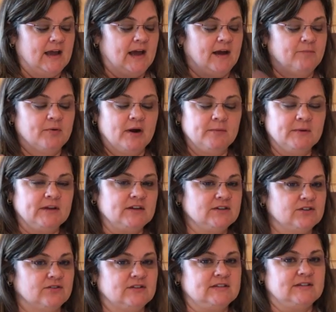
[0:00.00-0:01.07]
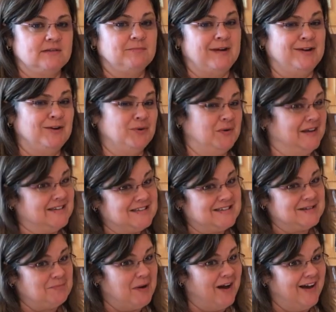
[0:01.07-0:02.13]
I probably could do this in my new
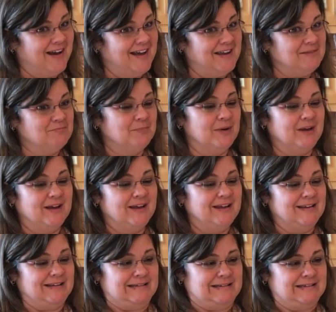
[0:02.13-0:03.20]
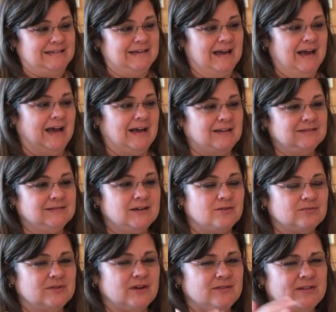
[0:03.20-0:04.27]
Instapot, but I
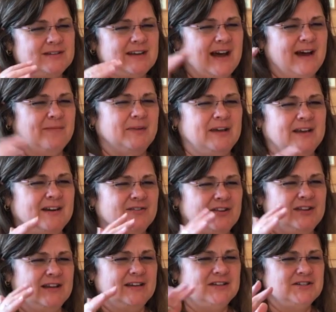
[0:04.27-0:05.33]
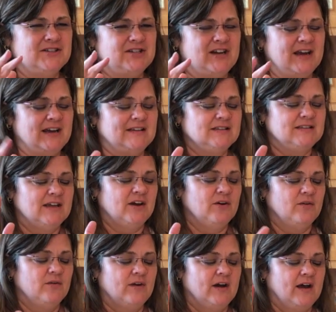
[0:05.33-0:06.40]
don't know the timing and everything just yet.
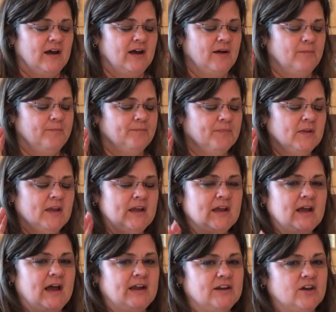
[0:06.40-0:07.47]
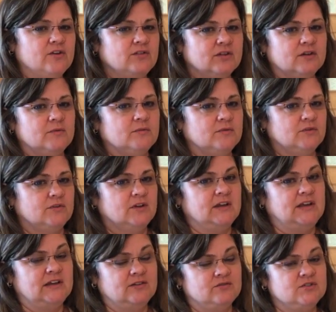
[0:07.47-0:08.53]
So I know the
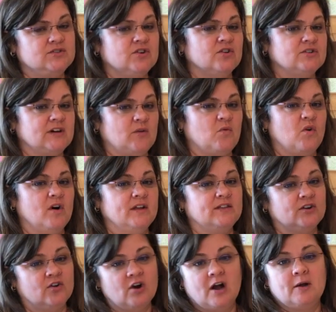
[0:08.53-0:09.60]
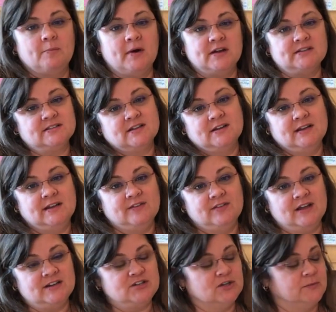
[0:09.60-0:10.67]
end result I want, and the crock pot's going to give
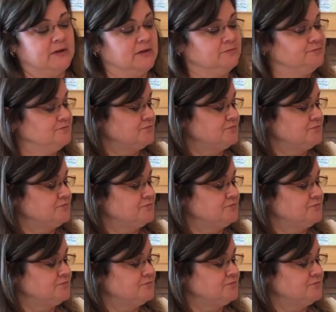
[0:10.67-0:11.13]
that to me.